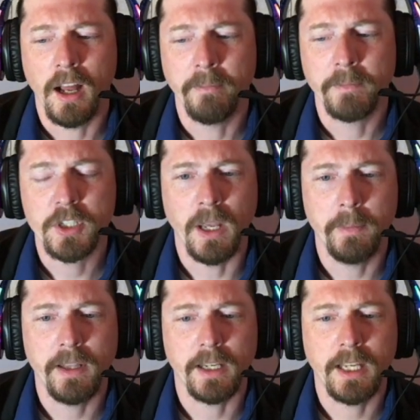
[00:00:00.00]
So
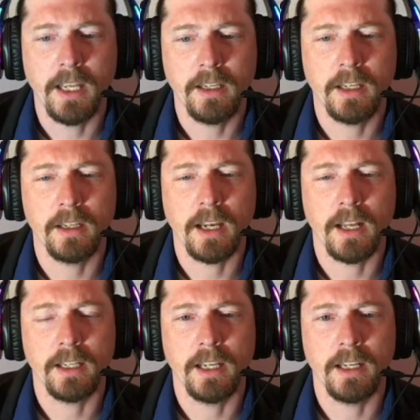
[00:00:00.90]
maybe the king can kind
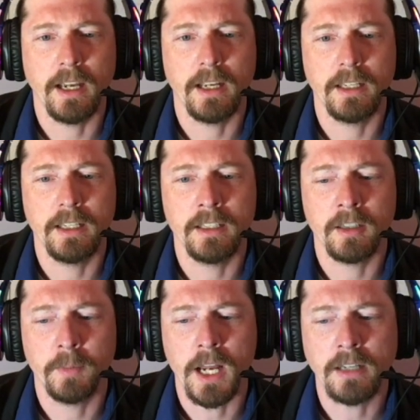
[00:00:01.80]
of get into
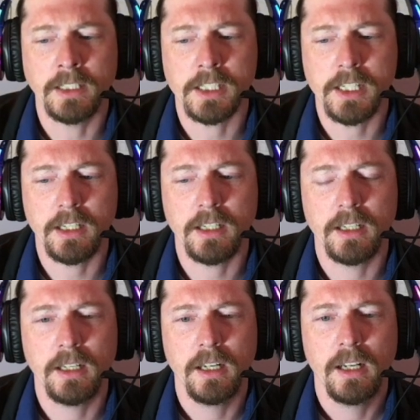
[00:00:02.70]
balance here.
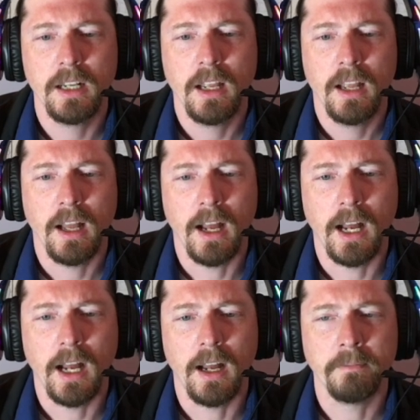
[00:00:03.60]

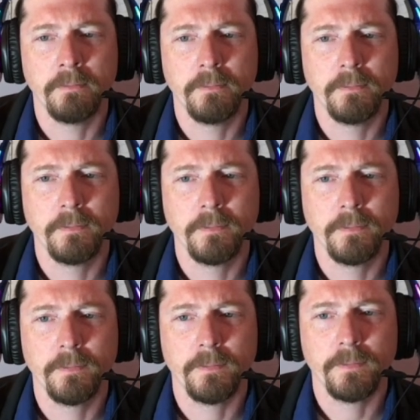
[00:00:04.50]
I
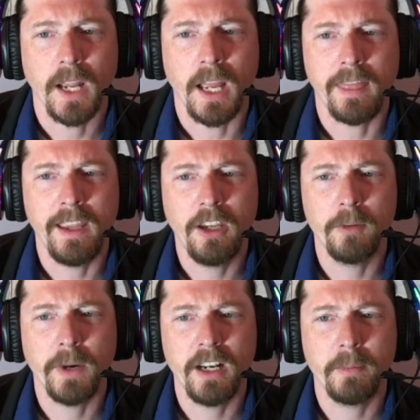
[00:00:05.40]
think you
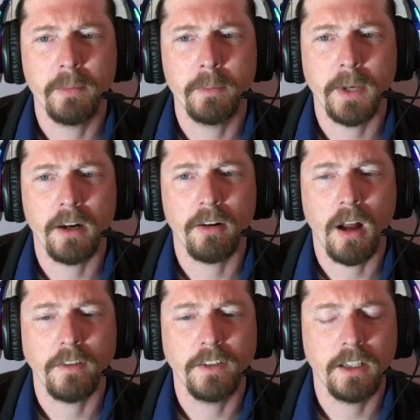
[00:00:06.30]
might have been better
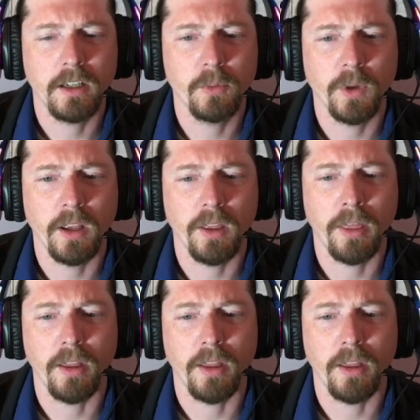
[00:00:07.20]
off here with